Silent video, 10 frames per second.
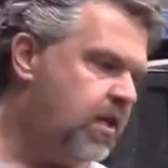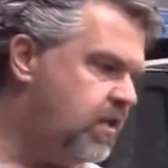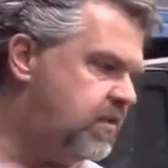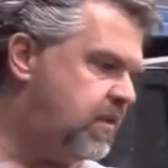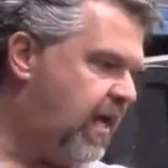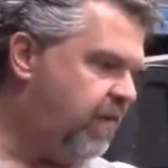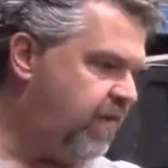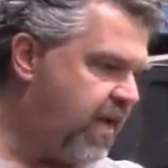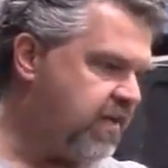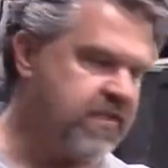to have
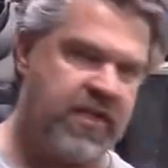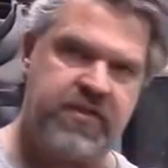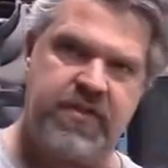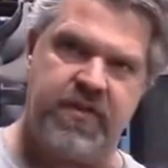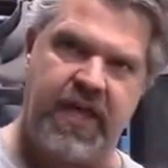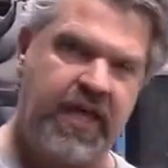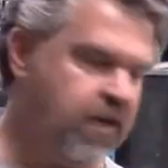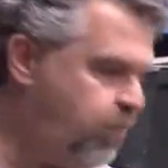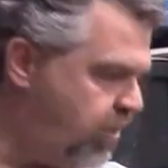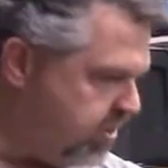access to that,
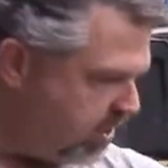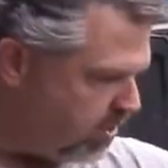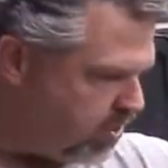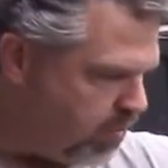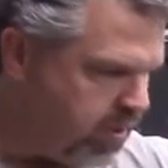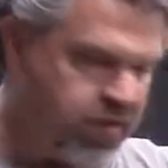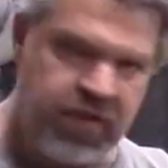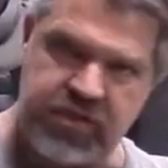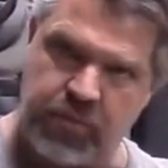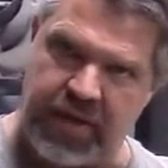if we didn't do it
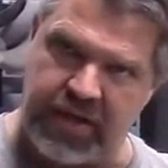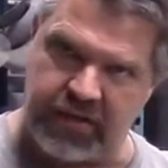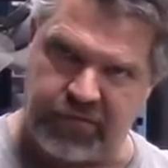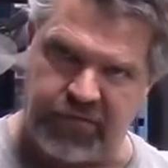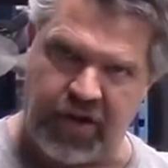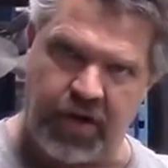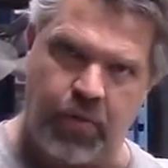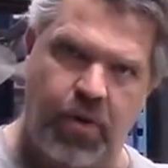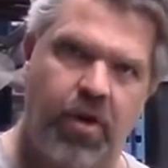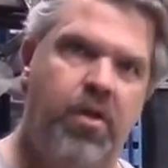this way in the
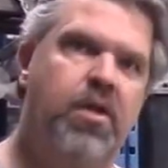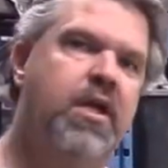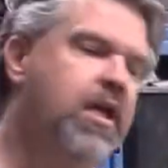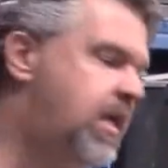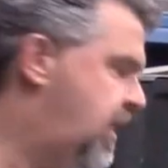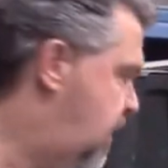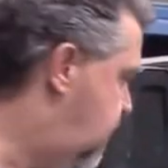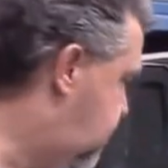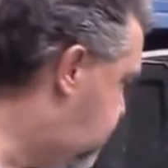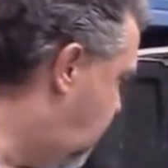firewall,
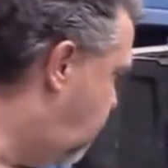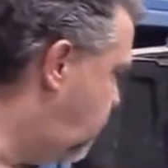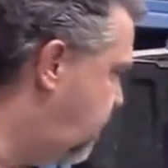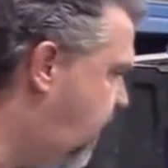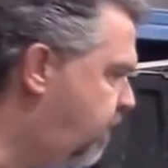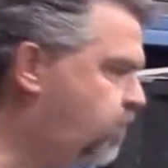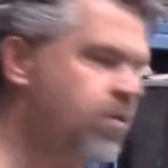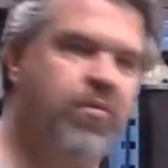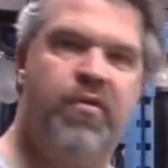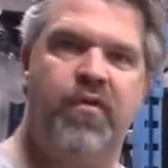is someone would have to
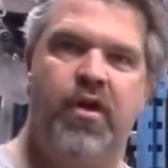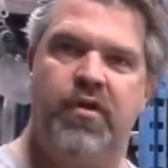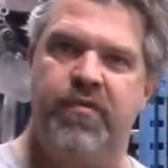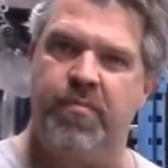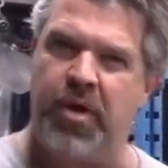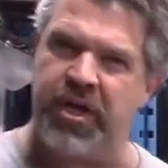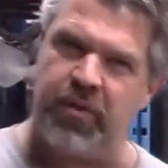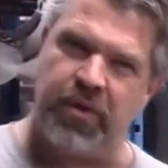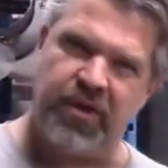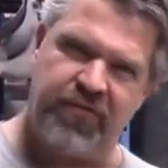remove all of the
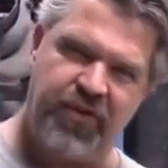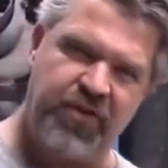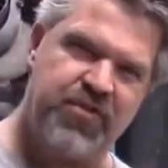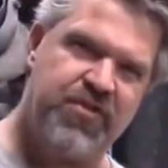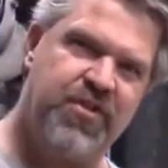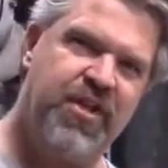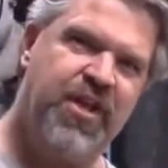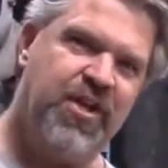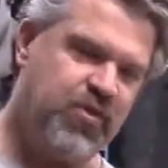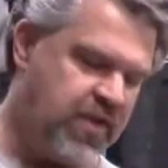bodywork first.
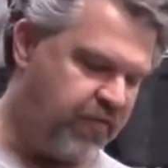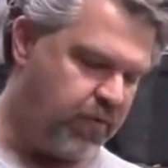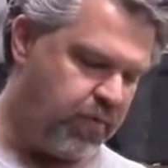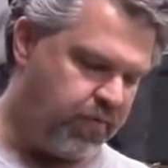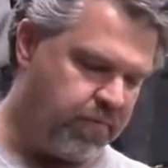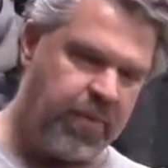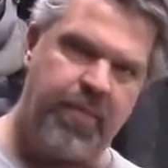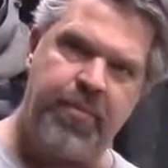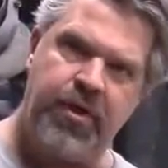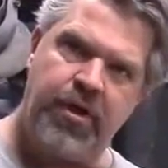So you'd have to remove the
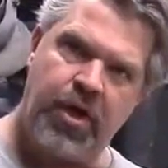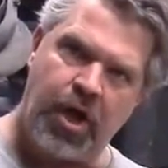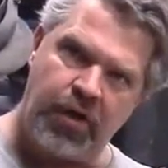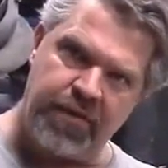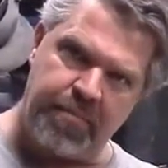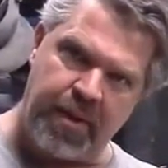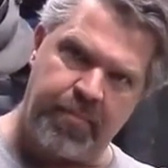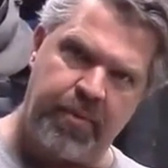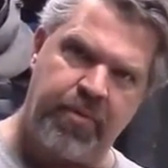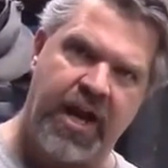bumper, all of the
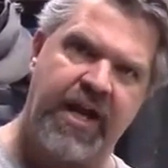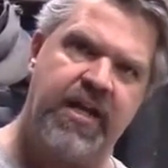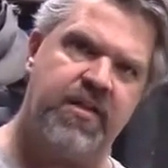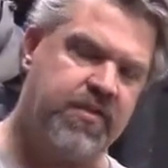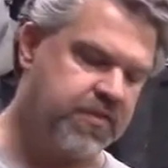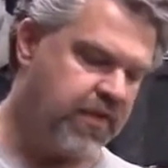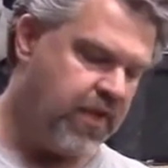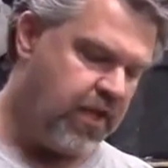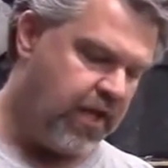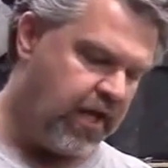bumper brackets,
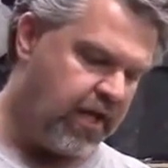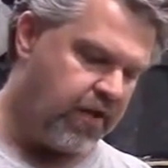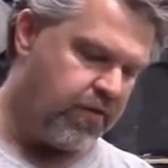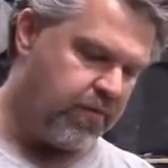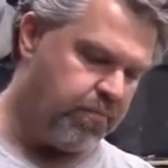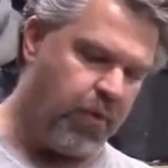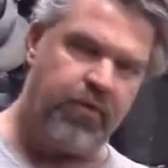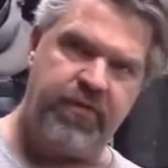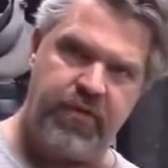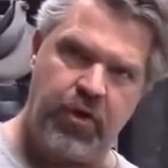
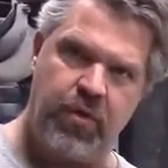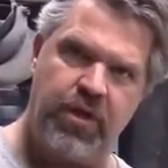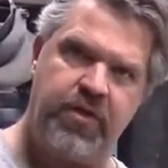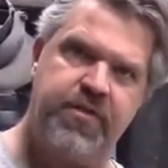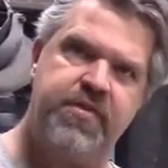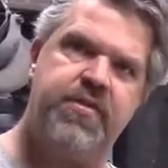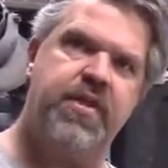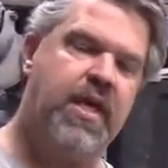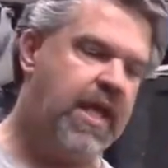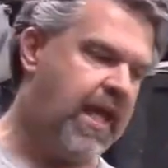both of the grills,
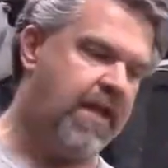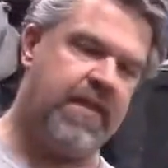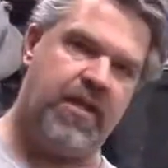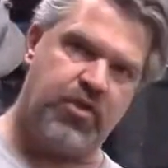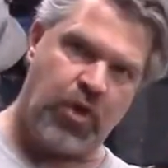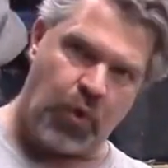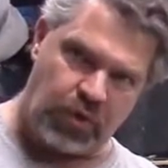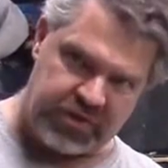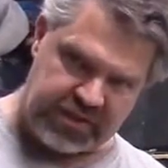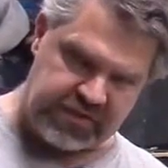and then
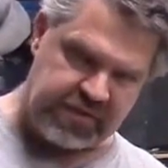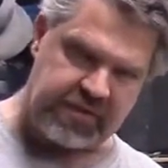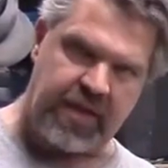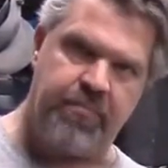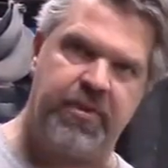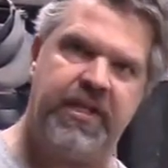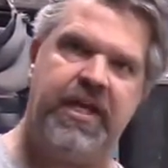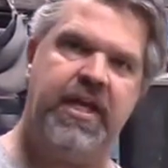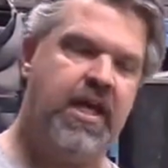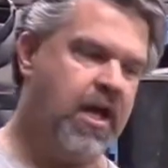total
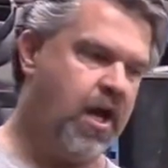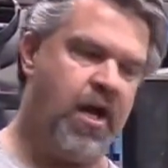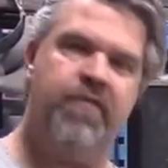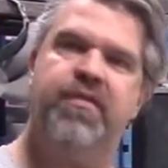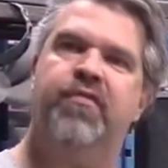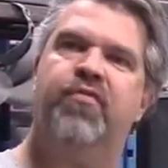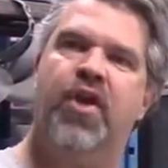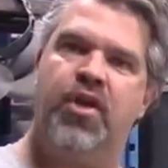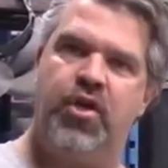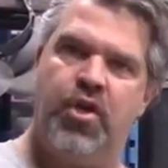disassembly of the
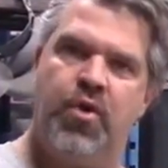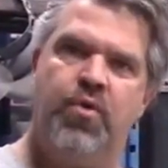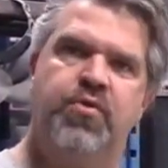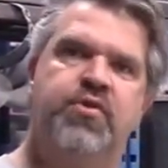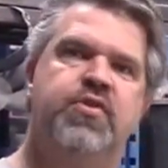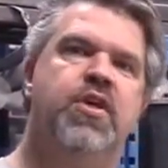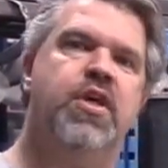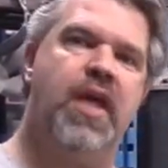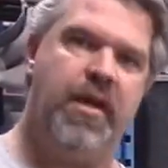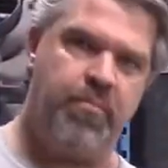front nose
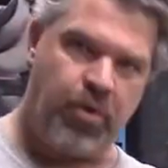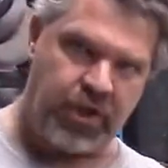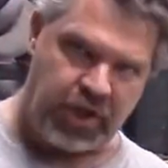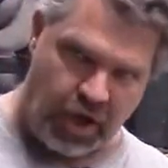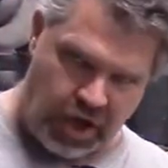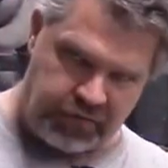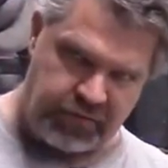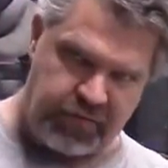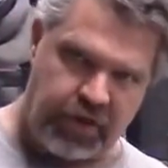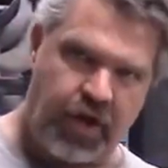and pull it off
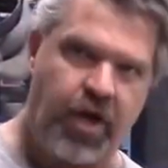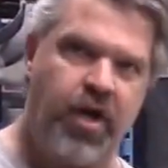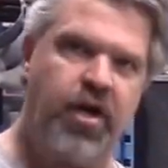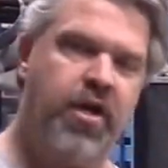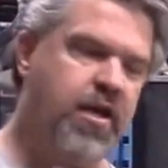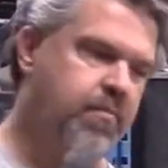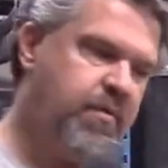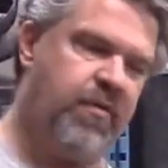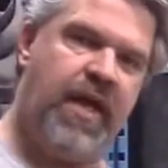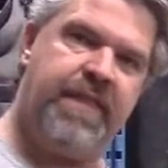of the car,
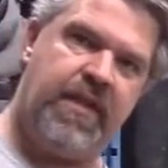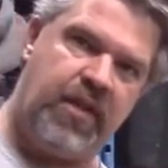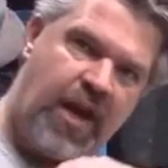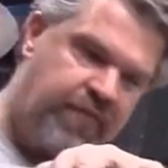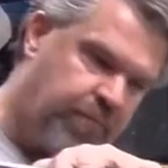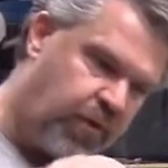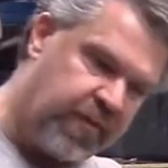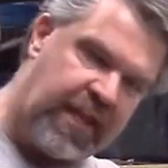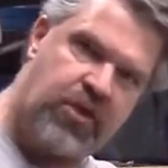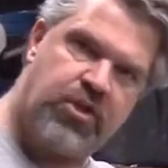and then you have to pull
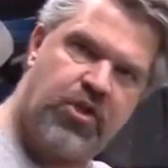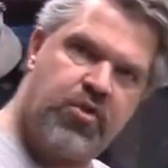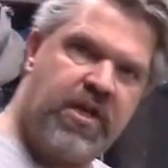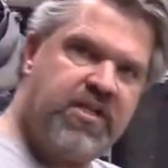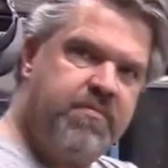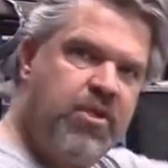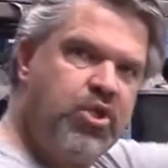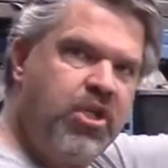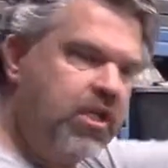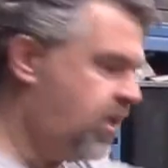the engine and
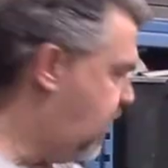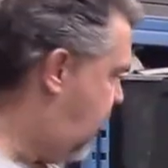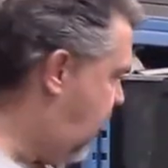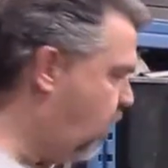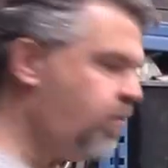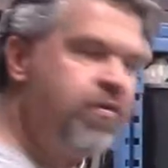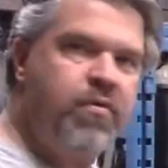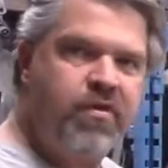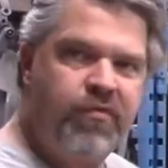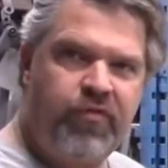transmission out
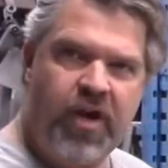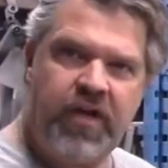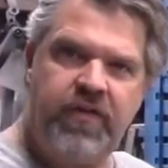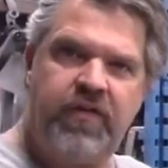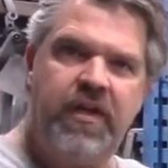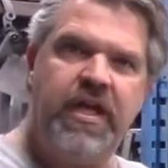through the front.